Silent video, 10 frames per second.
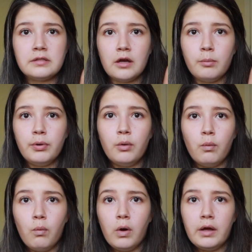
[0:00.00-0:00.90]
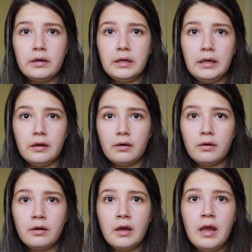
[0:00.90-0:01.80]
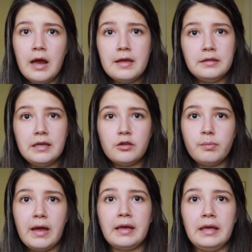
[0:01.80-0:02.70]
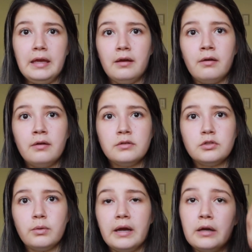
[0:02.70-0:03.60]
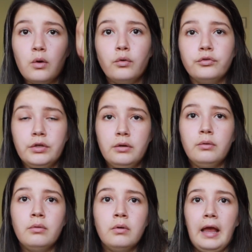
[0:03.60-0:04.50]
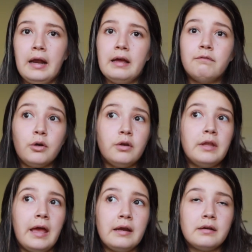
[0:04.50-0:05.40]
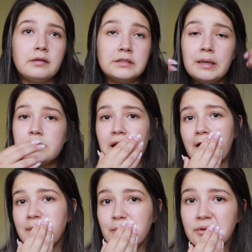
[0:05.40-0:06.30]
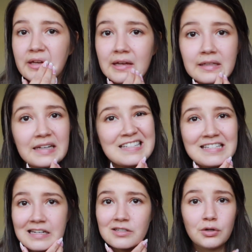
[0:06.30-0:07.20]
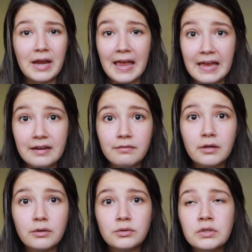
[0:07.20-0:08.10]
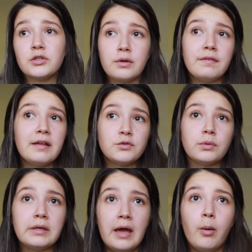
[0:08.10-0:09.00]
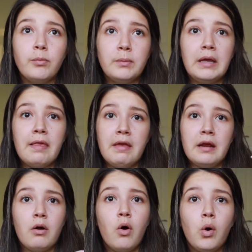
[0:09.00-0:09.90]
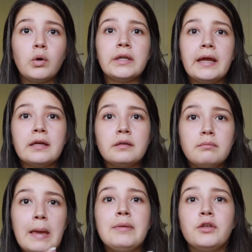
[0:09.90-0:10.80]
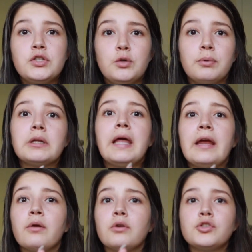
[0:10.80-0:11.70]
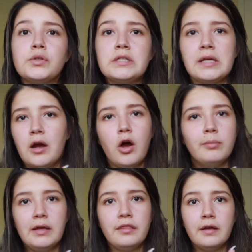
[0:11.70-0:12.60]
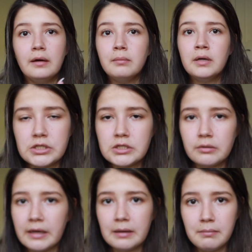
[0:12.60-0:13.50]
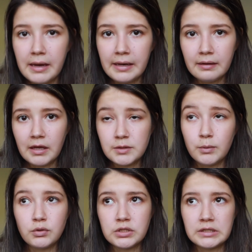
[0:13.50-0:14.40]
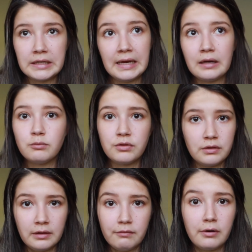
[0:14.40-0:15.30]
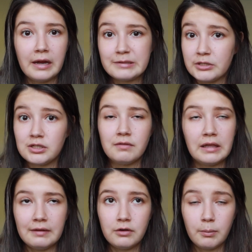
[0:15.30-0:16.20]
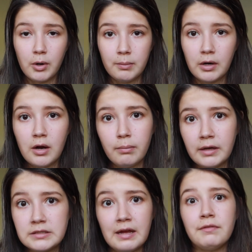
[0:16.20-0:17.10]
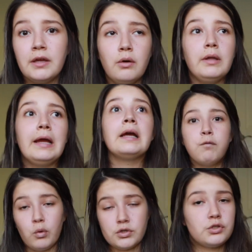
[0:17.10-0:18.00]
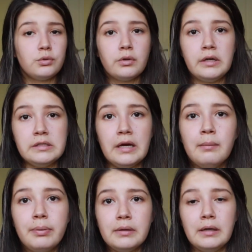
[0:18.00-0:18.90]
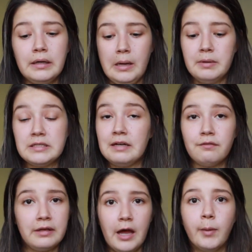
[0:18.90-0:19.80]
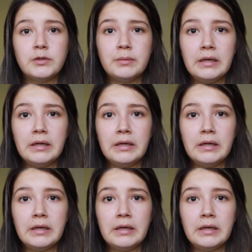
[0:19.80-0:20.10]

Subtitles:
Like I'll put one here and then the other pack here to where I can hold 2. And I've learned that because sometimes I have people that get like 6 or 8 of those, and so that's really helped me. And then I'll hold like maybe the super light groceries like on my thumb, just so I can make as most as I can with delivering, especially if they live in an apartment complex. I have to go like 4 stories up. It's definitely helped